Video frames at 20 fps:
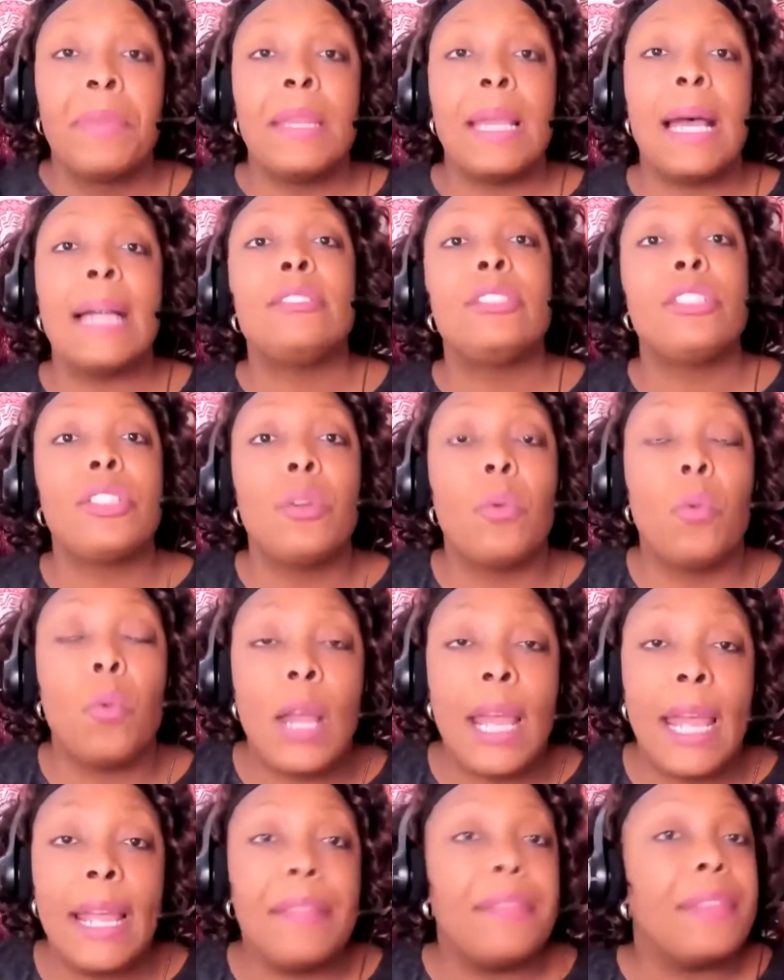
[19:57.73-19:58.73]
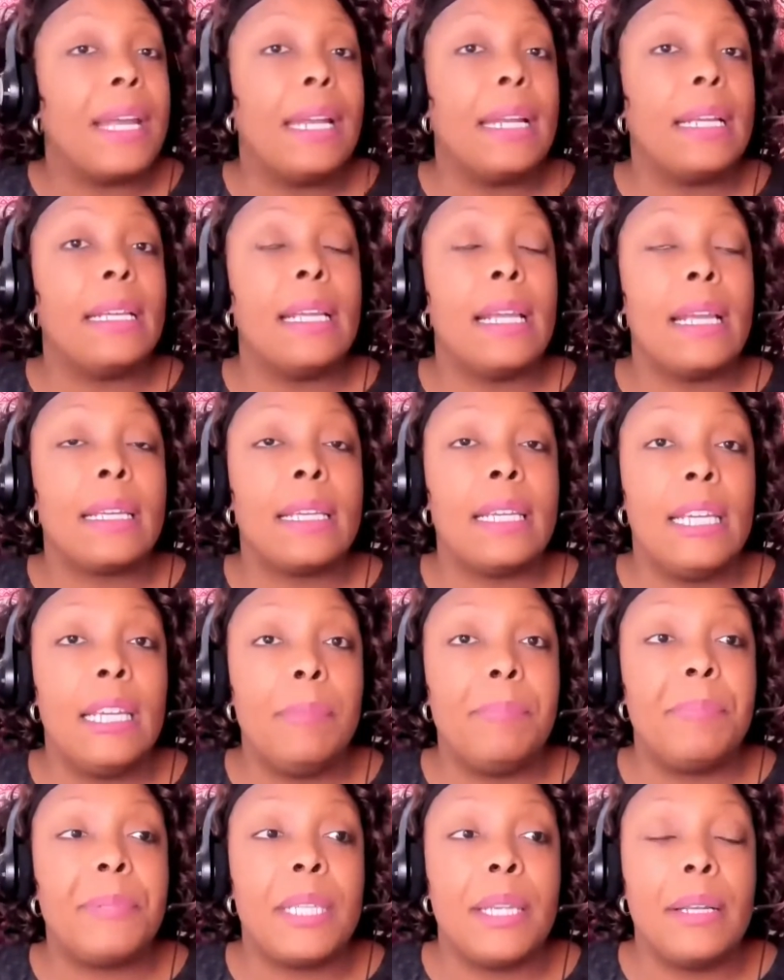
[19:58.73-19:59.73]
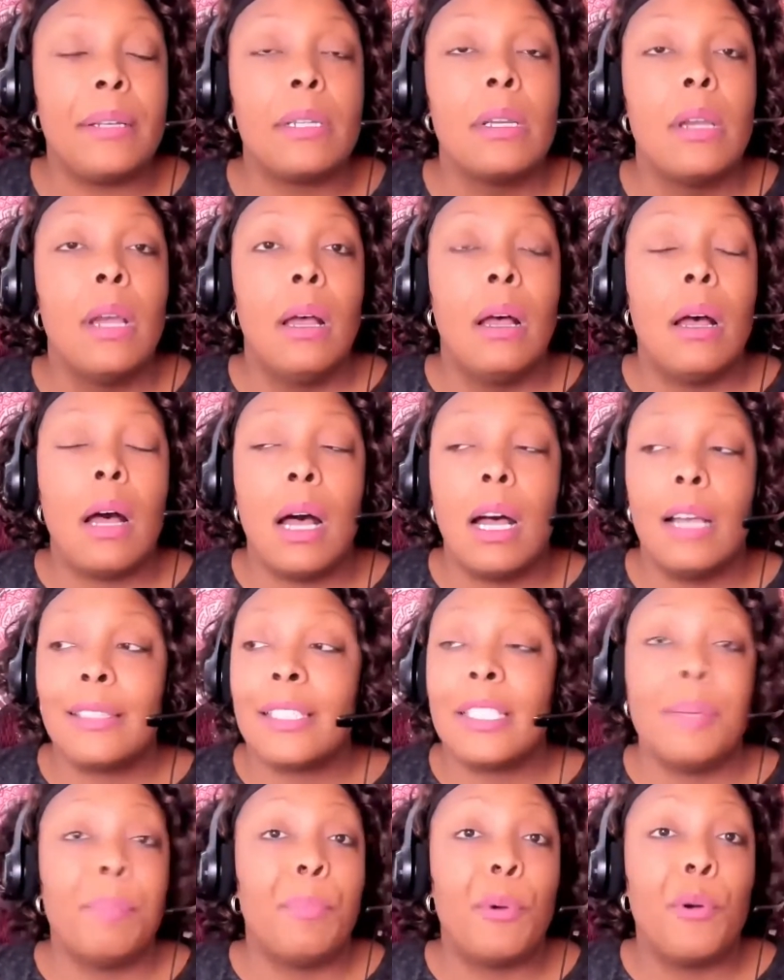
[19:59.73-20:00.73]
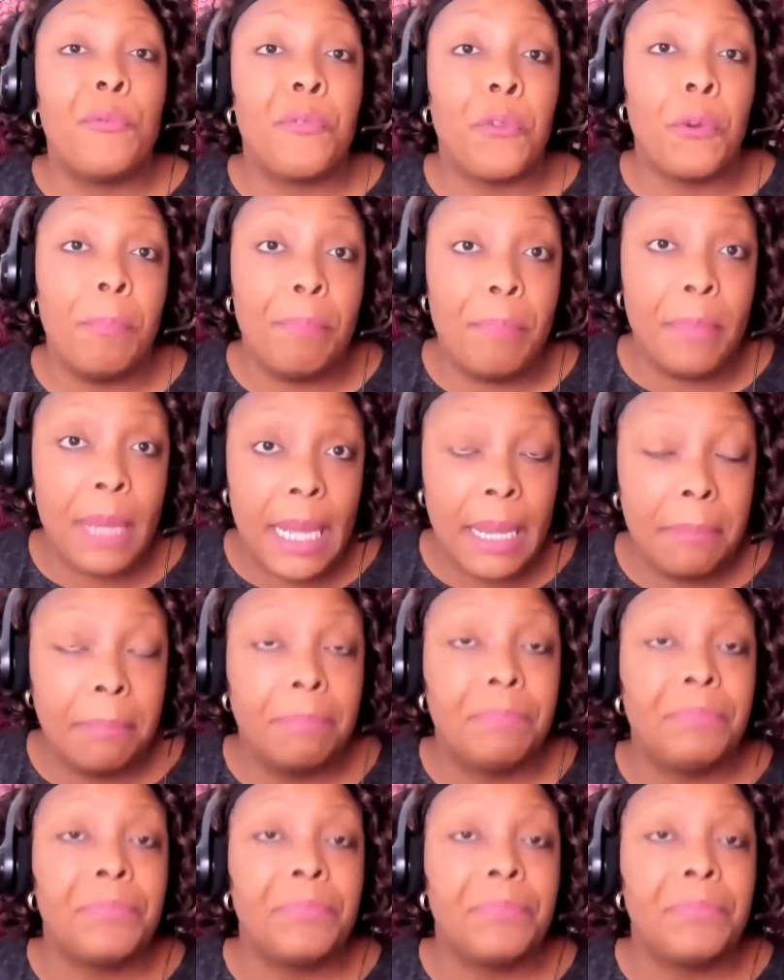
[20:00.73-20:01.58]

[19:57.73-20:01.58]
That's the way that it keeps it simple for me.